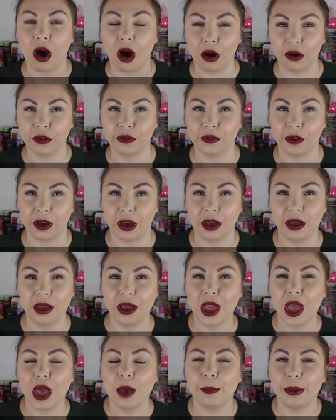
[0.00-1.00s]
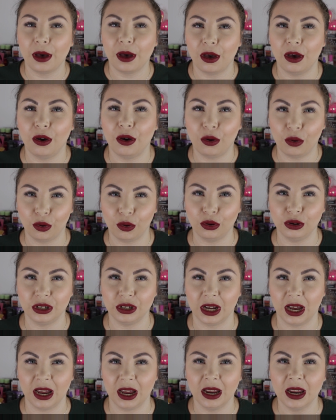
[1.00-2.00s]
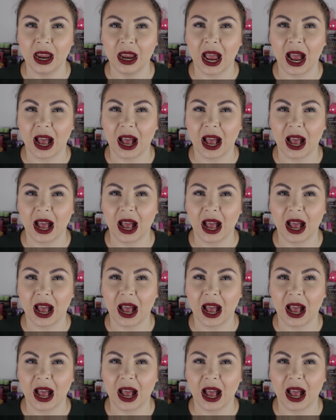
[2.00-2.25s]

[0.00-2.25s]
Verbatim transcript: offer per order.